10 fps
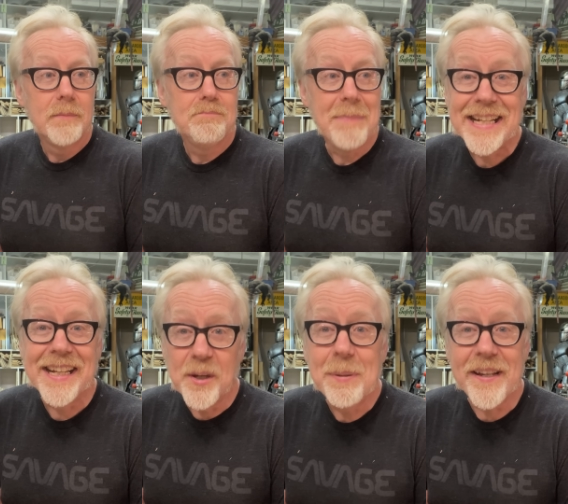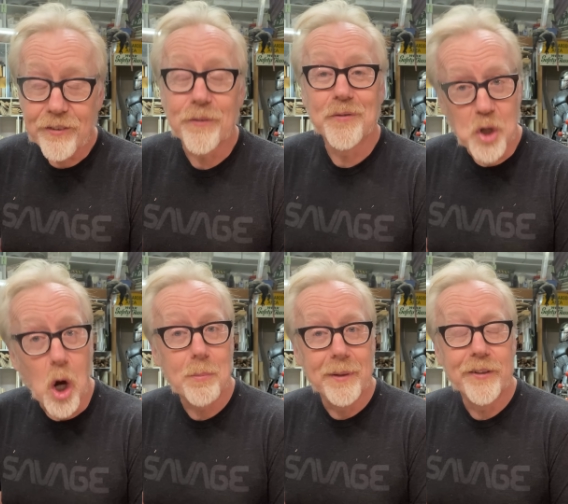making a piece of
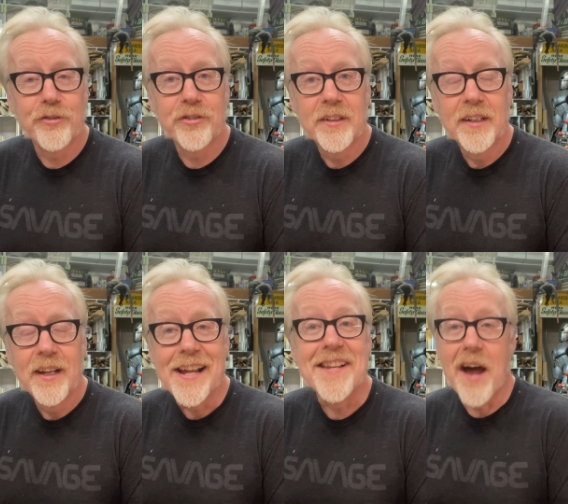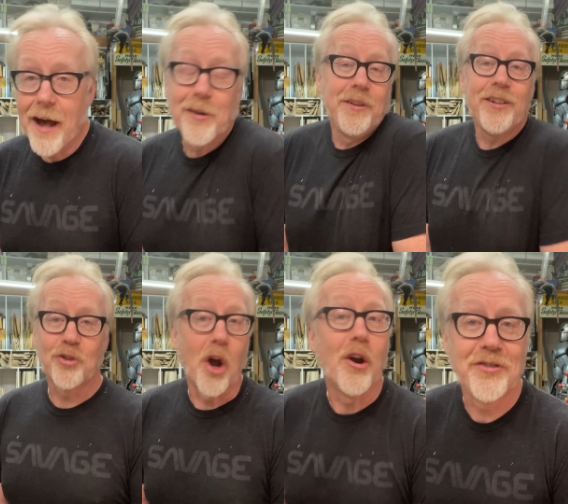garbage and not only
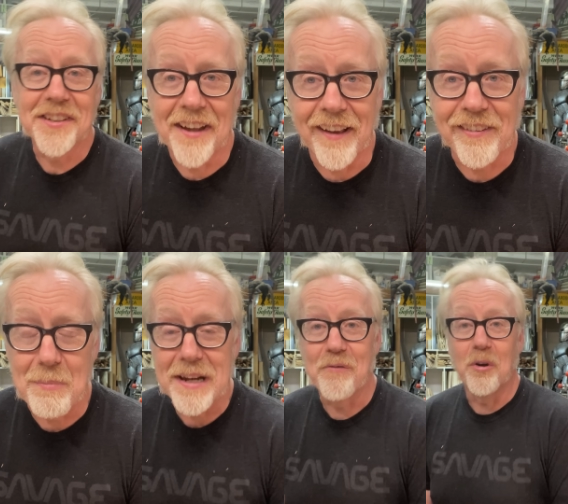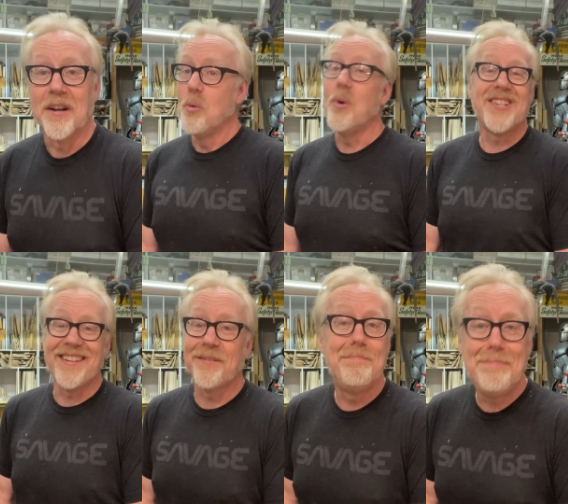charging tons of money for it, which
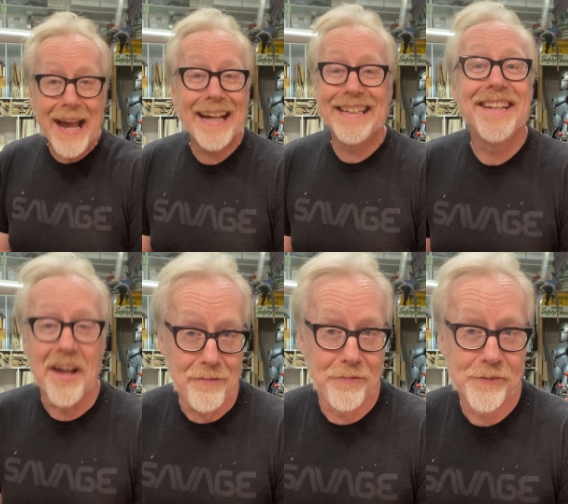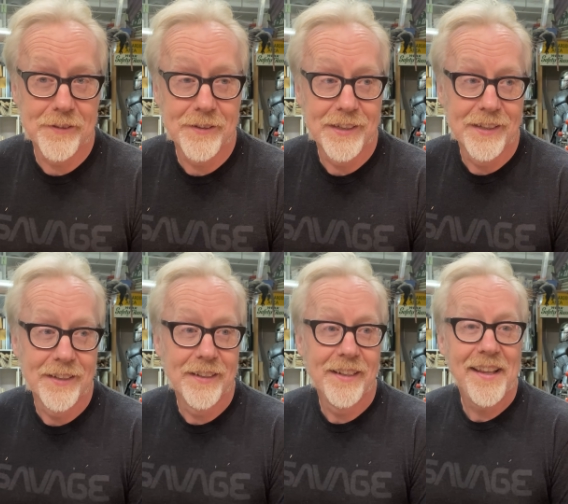is bad enough.
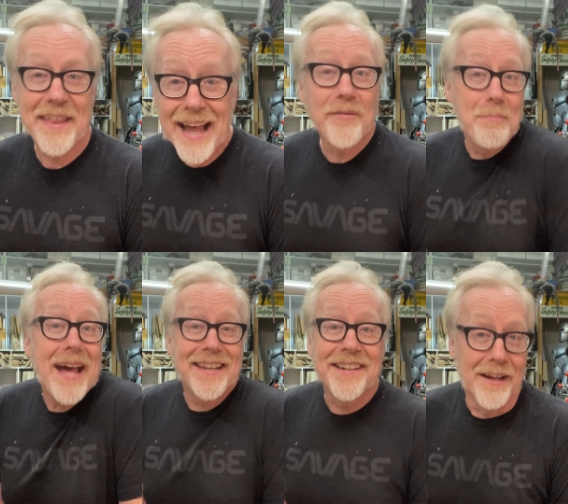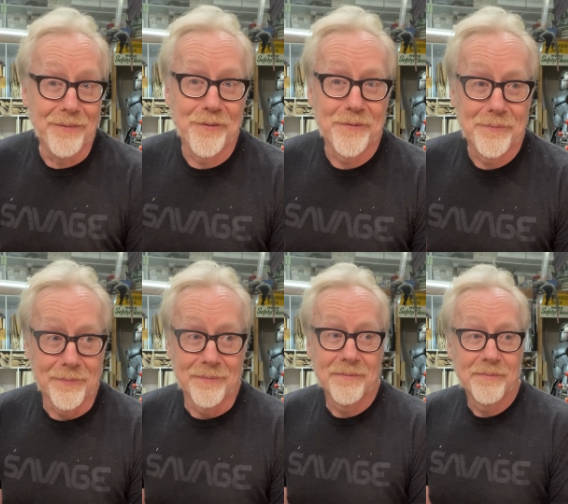That's bad enough.
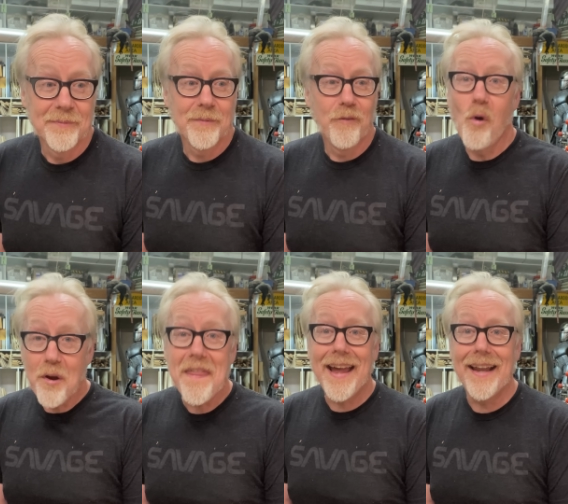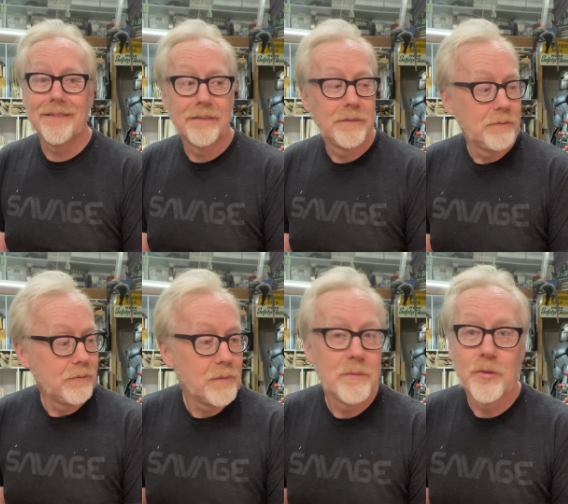For that,
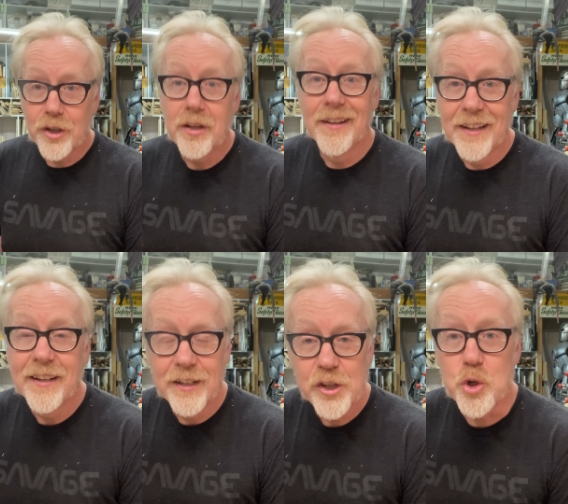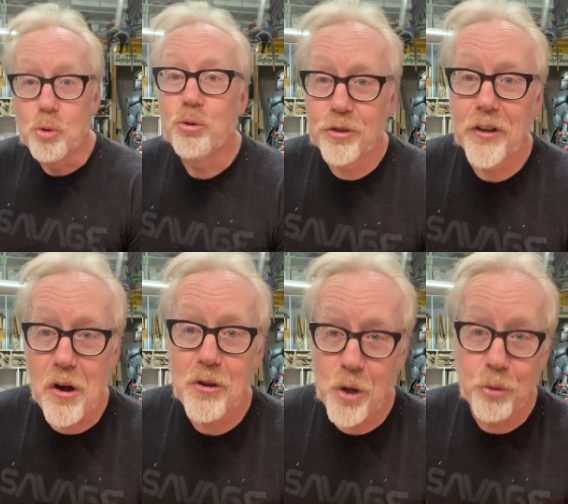you should
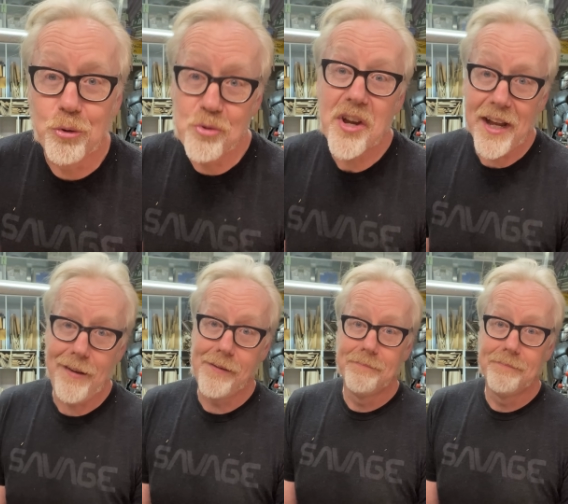all go to jail.